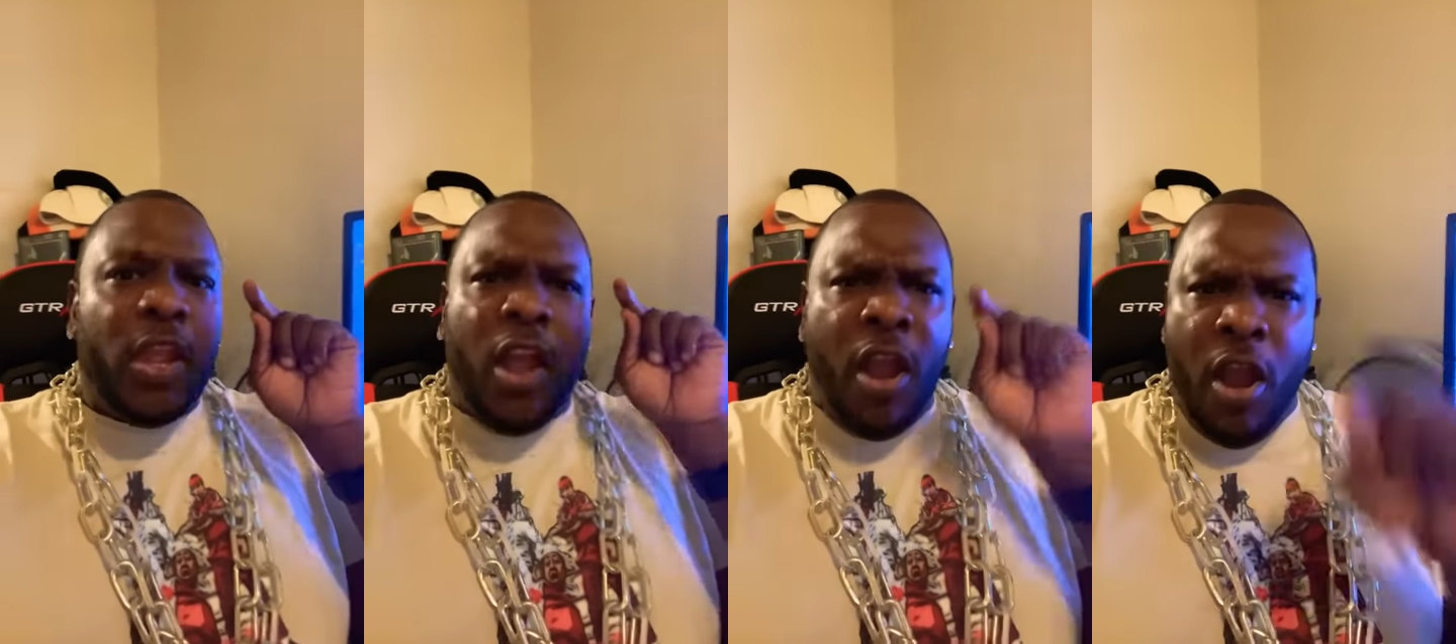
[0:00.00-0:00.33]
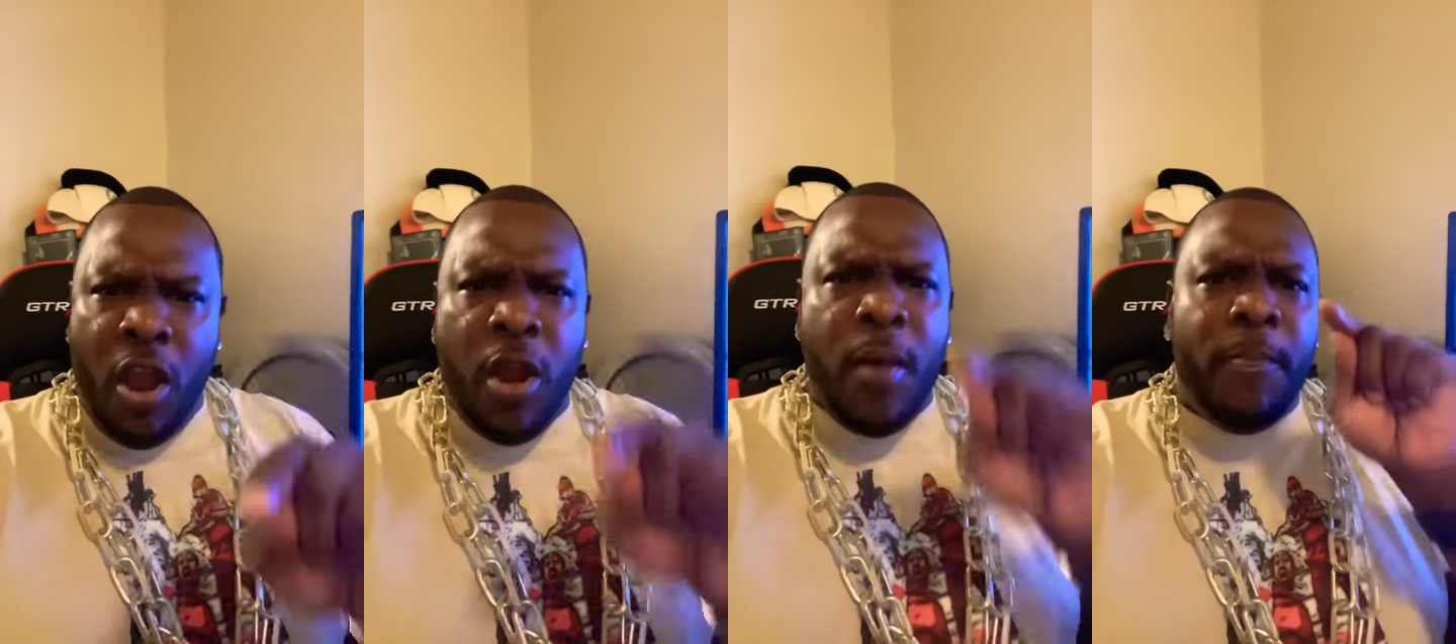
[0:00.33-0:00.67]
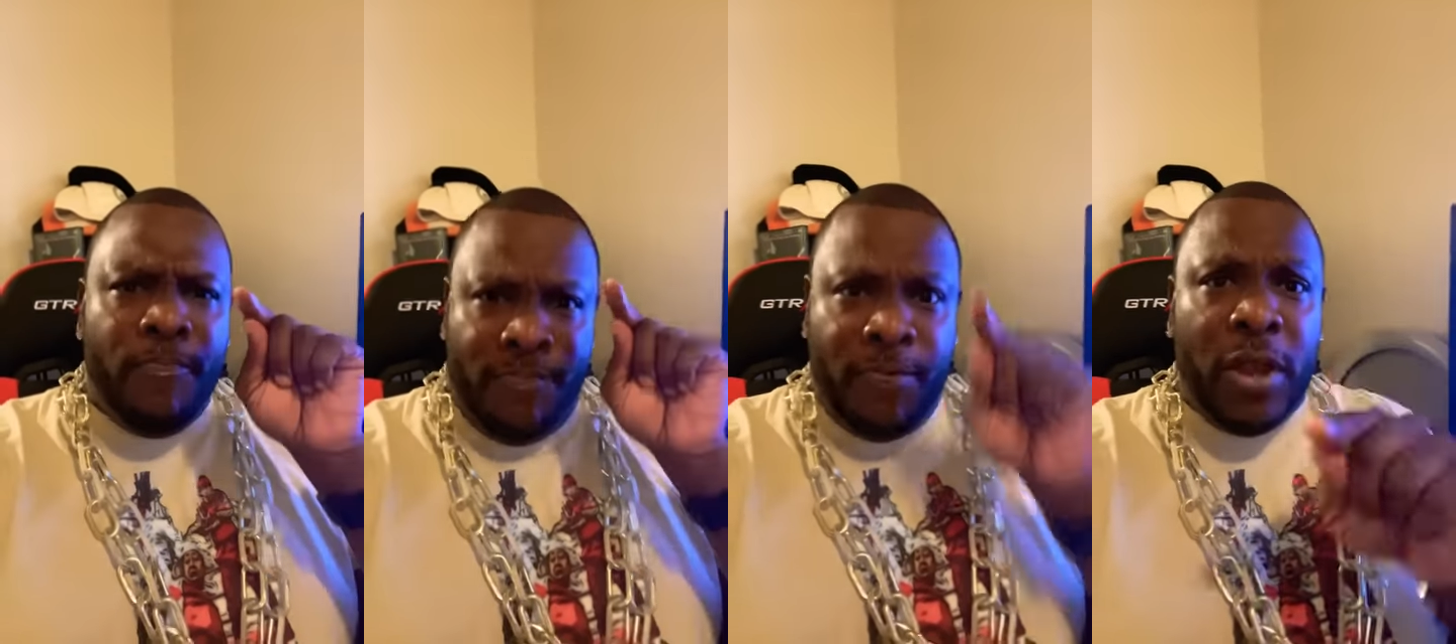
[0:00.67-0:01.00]
her
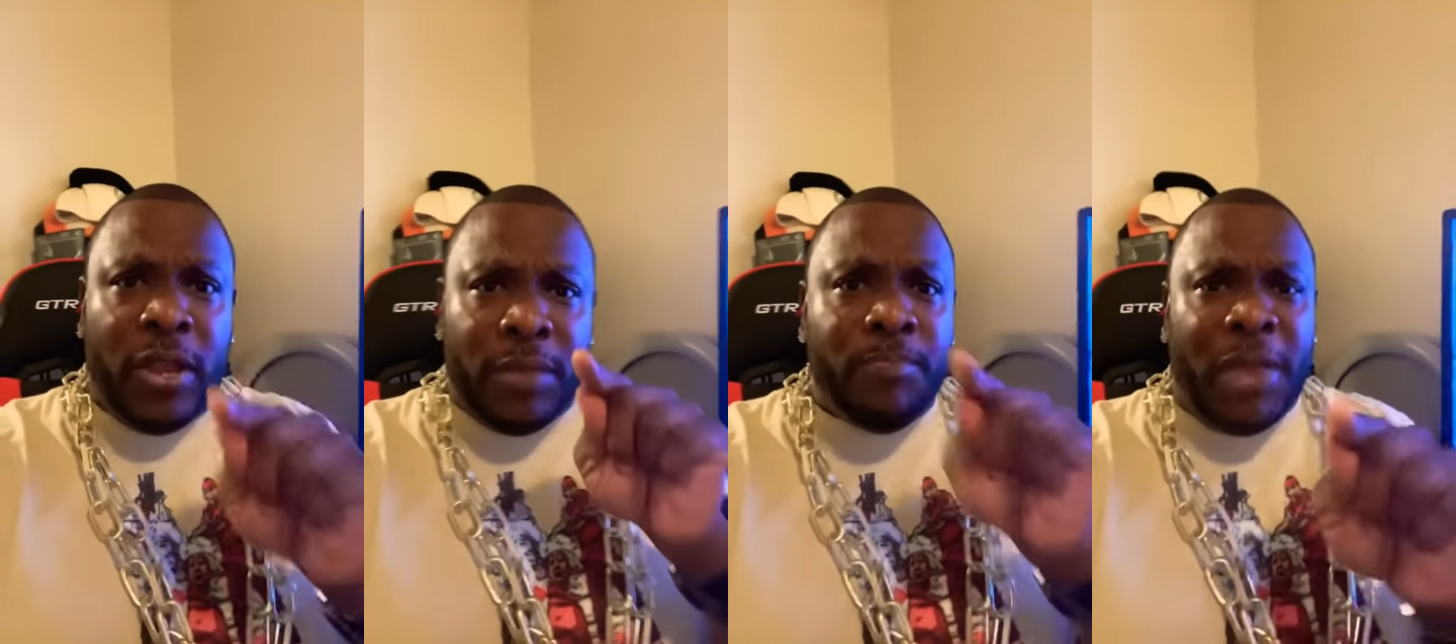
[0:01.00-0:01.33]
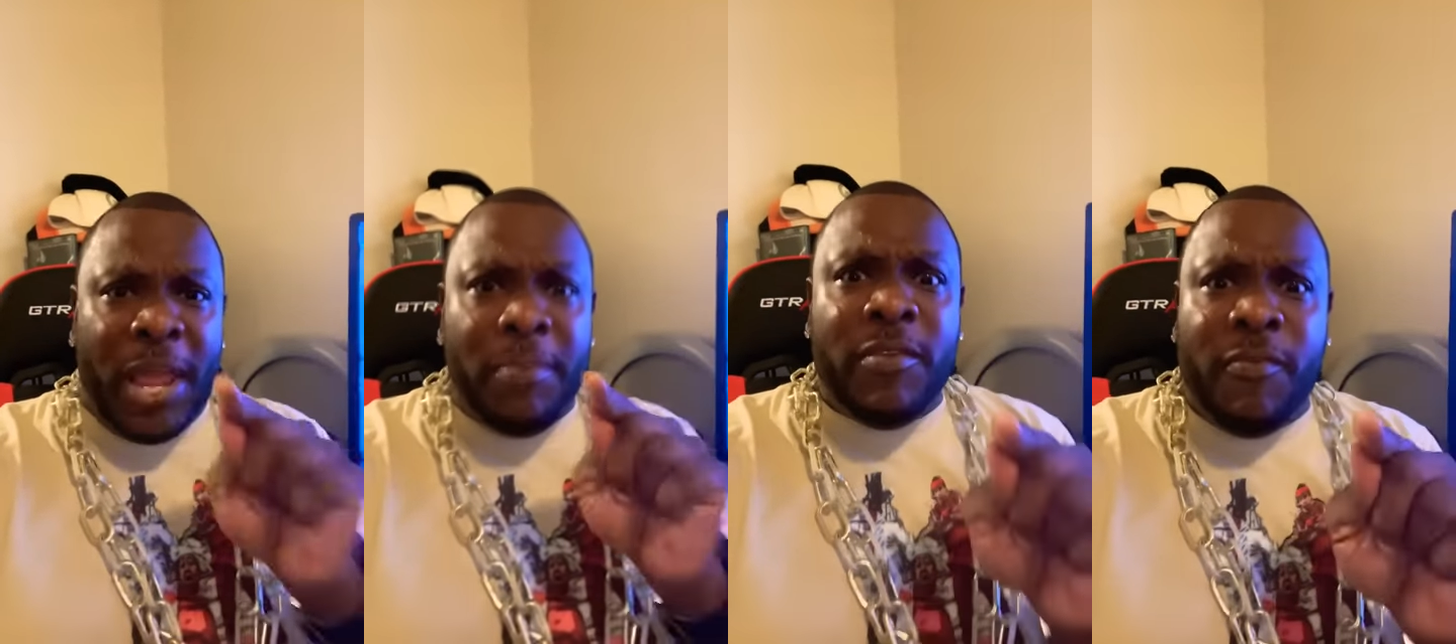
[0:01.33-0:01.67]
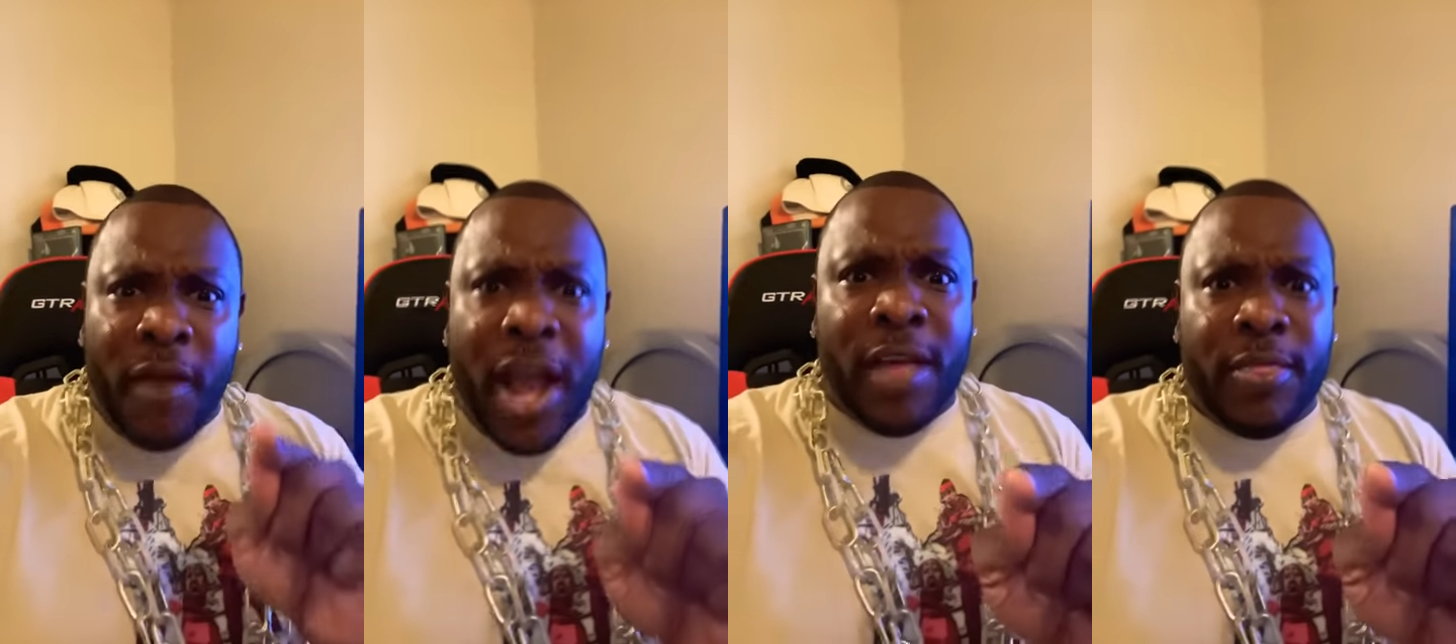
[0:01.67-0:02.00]
fucking baby
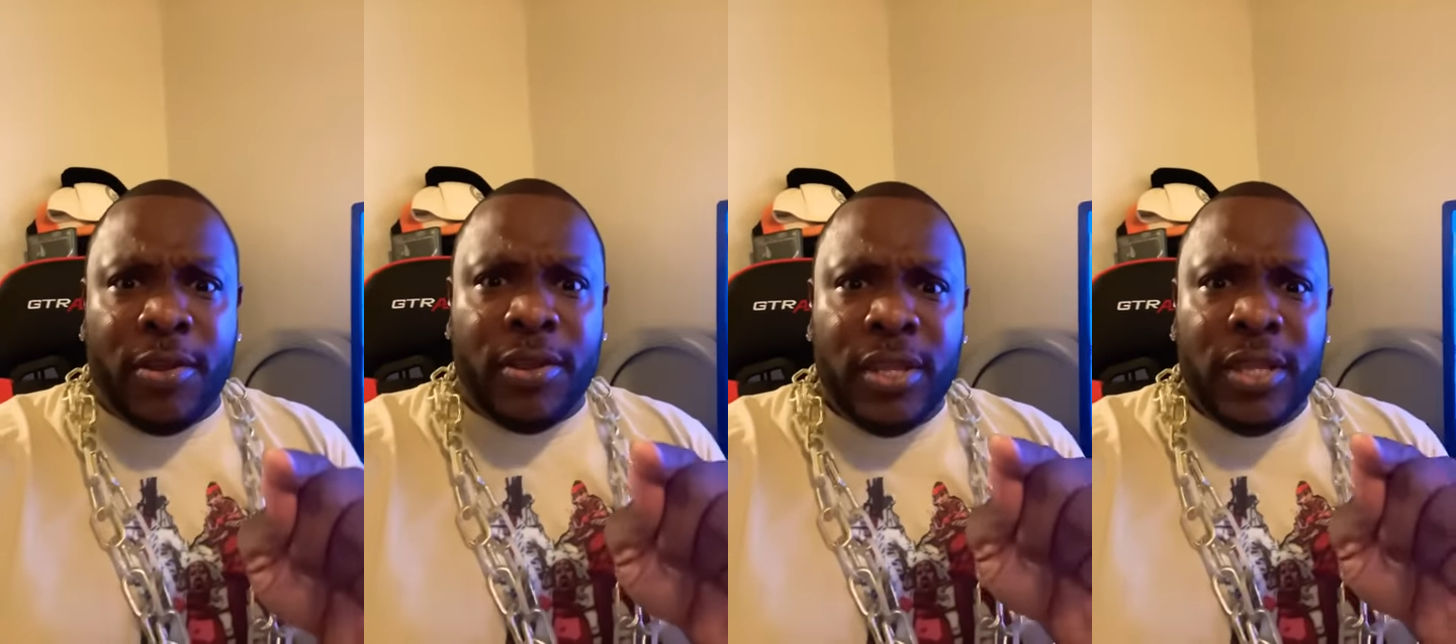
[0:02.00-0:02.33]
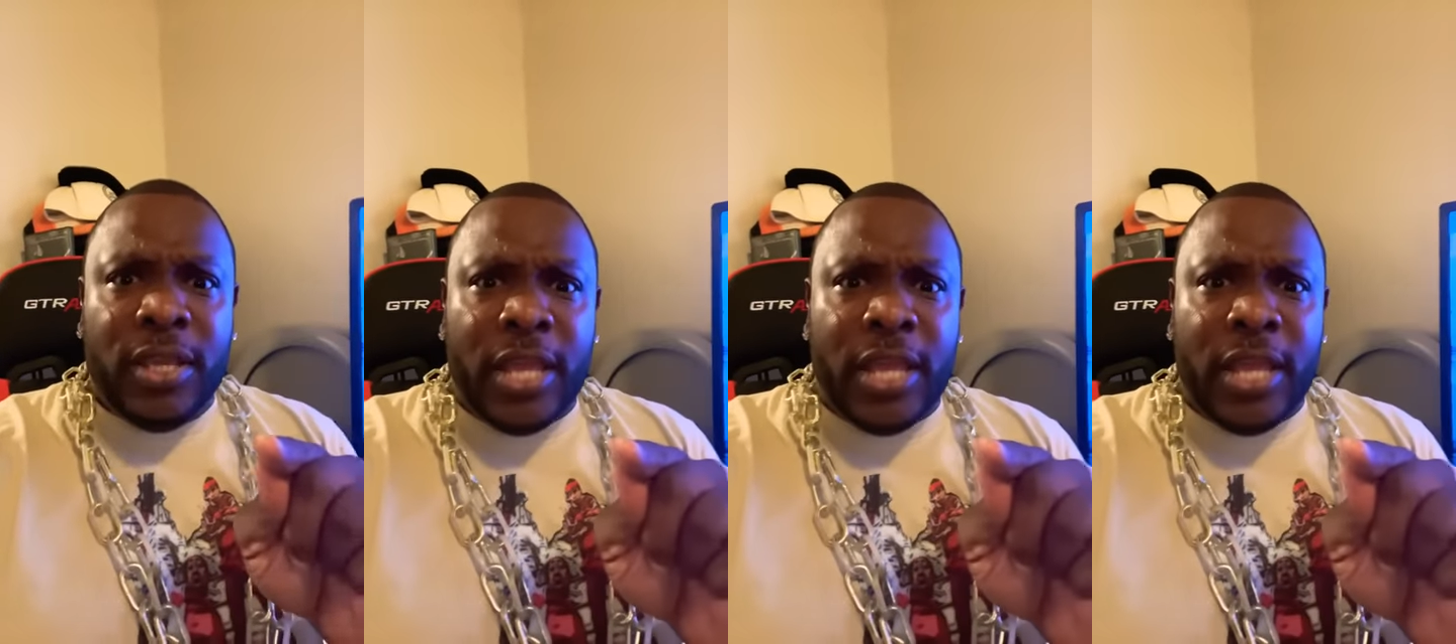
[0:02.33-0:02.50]
father